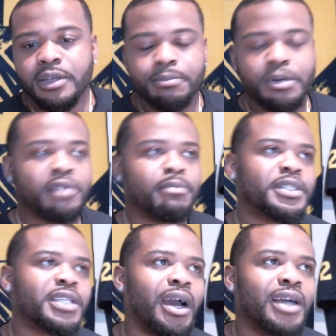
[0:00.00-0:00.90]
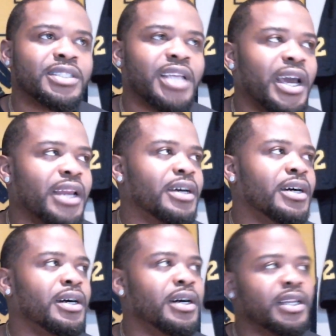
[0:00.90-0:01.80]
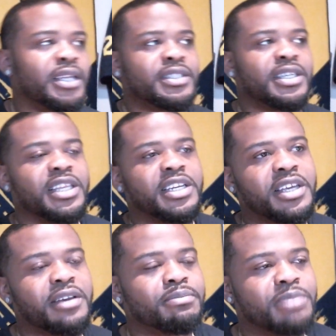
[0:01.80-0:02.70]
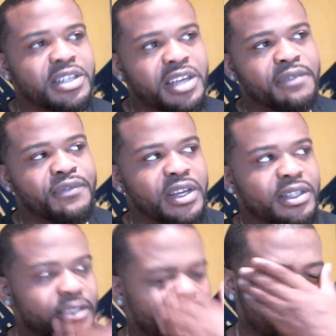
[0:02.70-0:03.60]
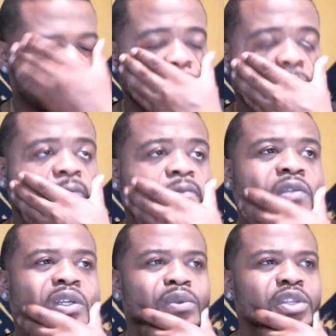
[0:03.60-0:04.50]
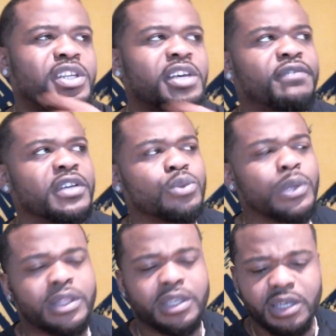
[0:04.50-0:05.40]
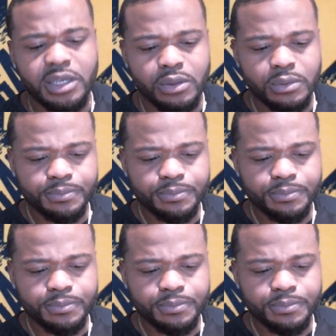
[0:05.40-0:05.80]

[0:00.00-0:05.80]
But besides that, let's see, the defense the defense with the